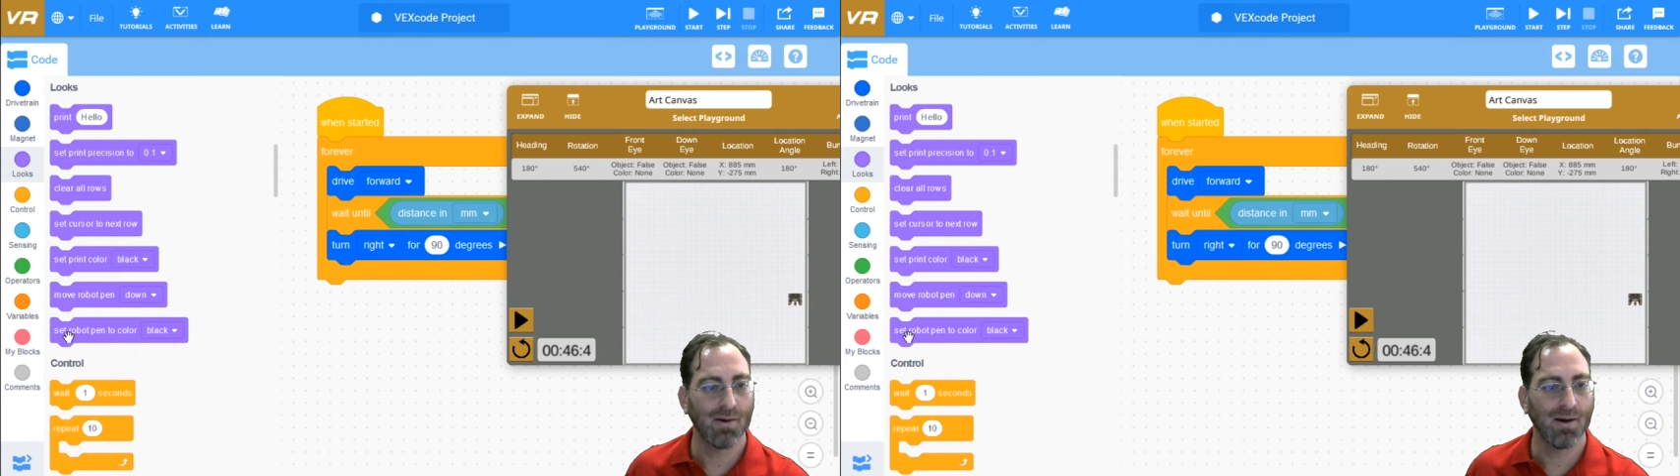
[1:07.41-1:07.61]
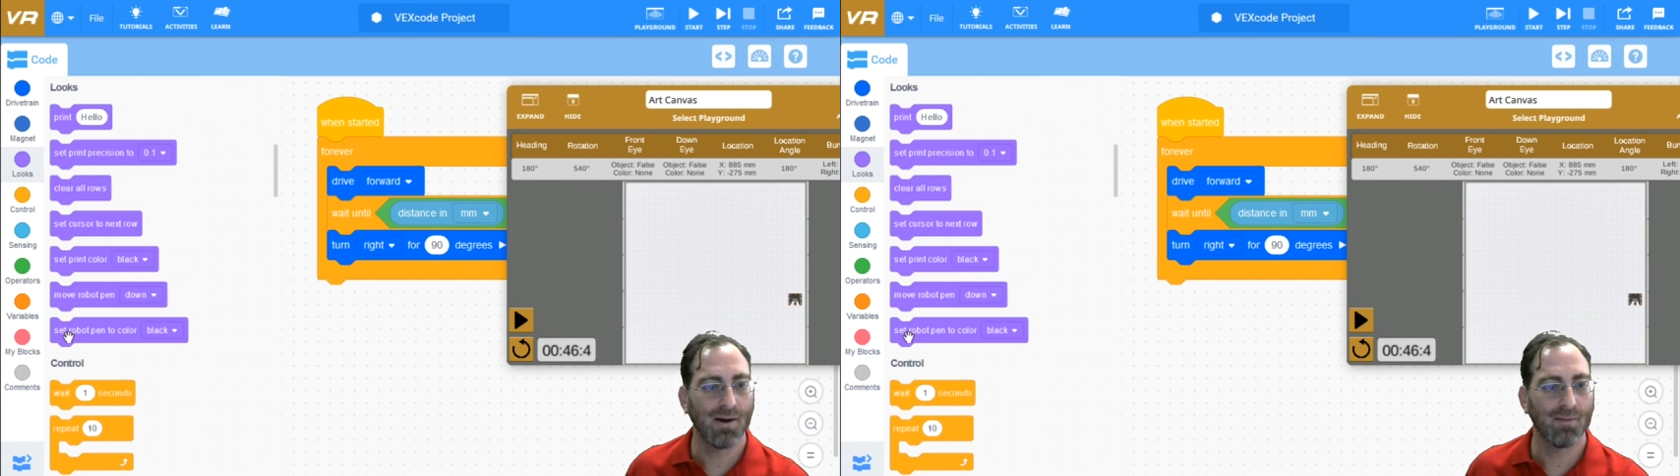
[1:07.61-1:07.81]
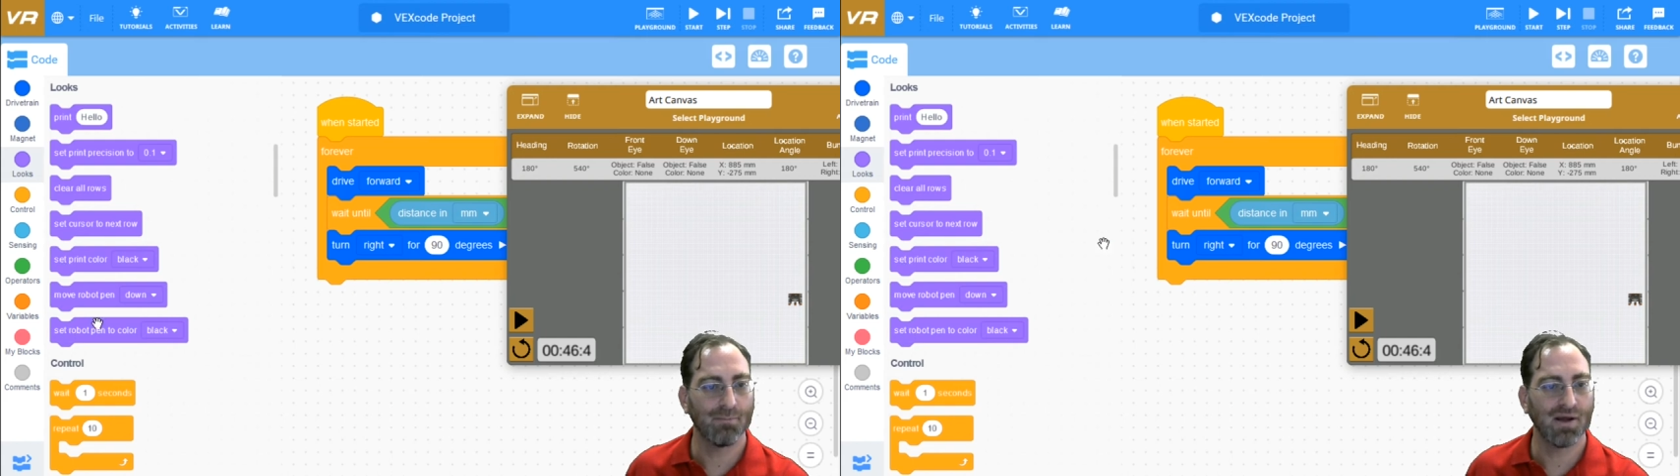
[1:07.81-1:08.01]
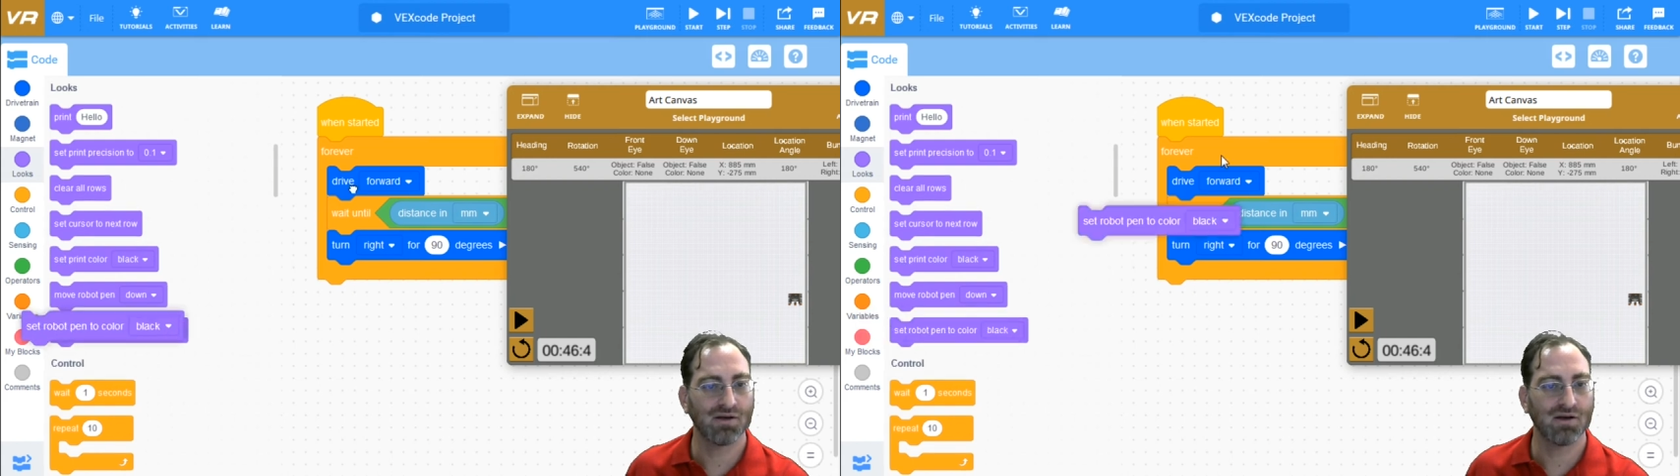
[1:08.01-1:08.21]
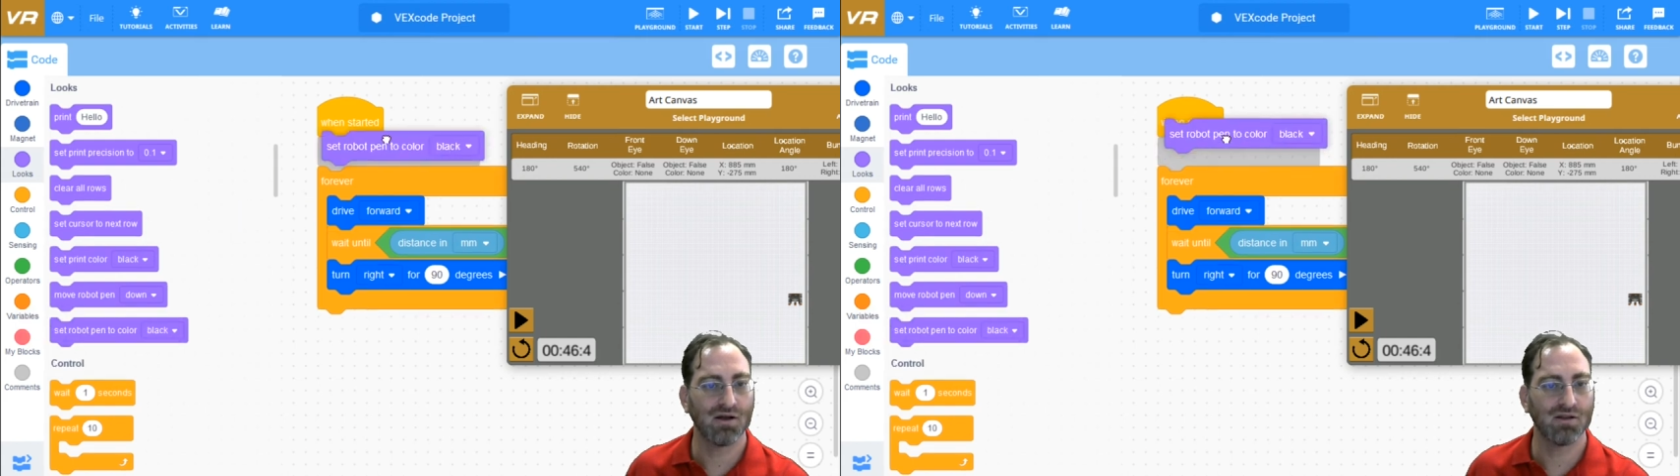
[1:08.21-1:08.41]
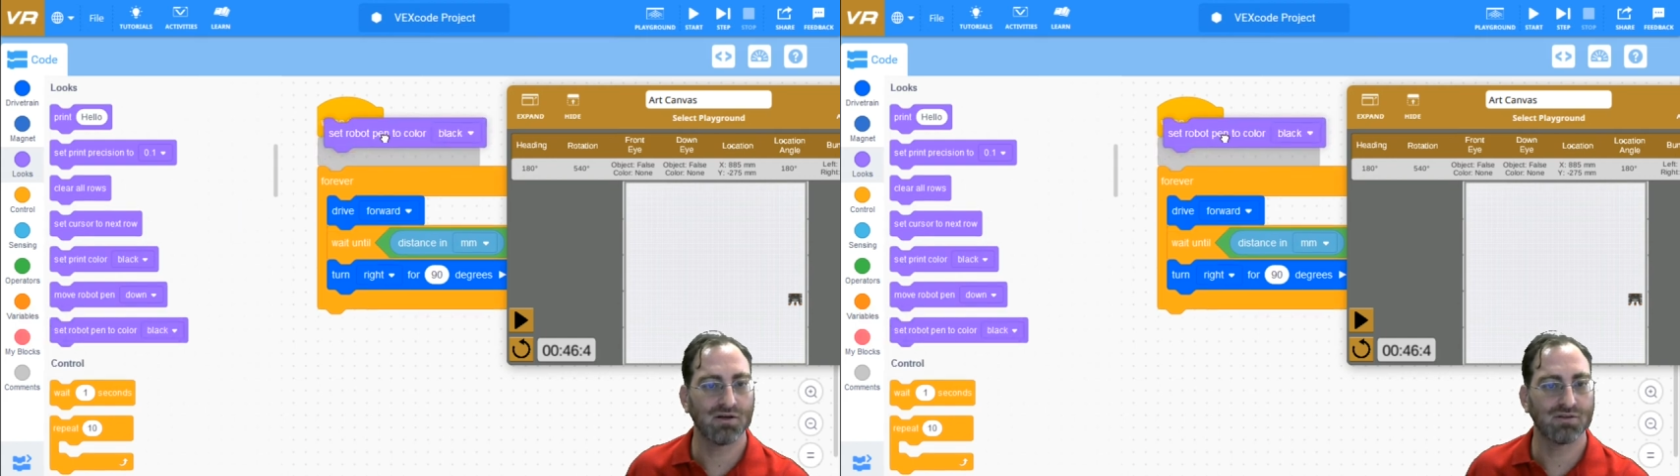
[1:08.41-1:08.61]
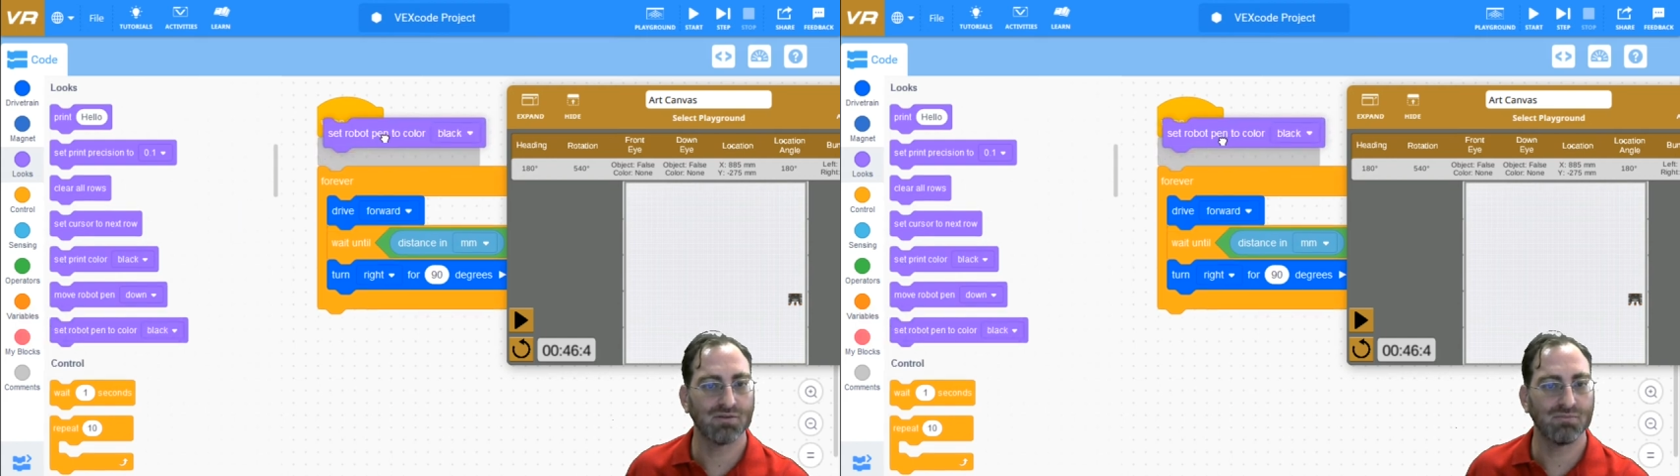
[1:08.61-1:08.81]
uh, pen color to